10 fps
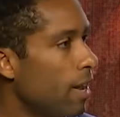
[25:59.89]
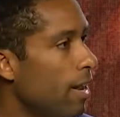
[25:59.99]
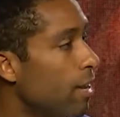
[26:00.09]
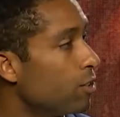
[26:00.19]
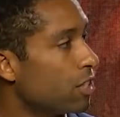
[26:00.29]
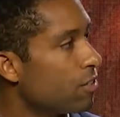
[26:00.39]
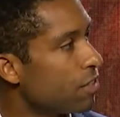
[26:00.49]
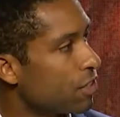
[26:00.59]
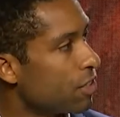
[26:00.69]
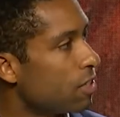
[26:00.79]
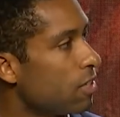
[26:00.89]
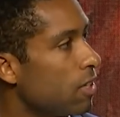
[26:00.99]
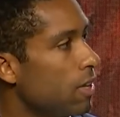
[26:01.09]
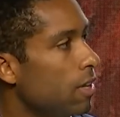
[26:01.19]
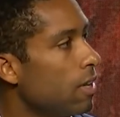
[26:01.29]
energy
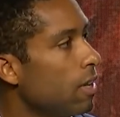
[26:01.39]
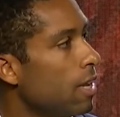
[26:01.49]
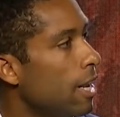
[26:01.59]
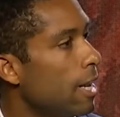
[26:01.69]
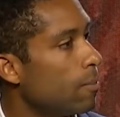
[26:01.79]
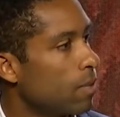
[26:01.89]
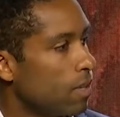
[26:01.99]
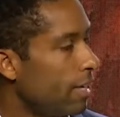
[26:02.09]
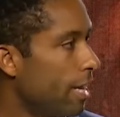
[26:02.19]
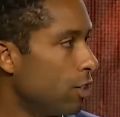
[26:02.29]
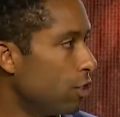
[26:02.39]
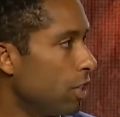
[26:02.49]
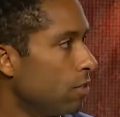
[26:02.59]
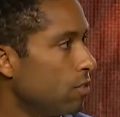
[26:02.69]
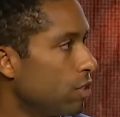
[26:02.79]
efficiency, clean energy
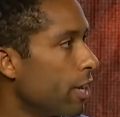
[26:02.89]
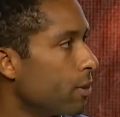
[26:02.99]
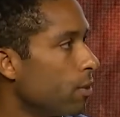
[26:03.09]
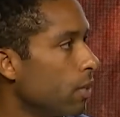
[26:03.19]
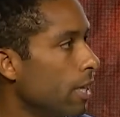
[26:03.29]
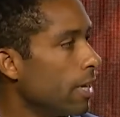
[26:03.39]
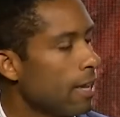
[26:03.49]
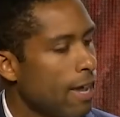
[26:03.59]
generally.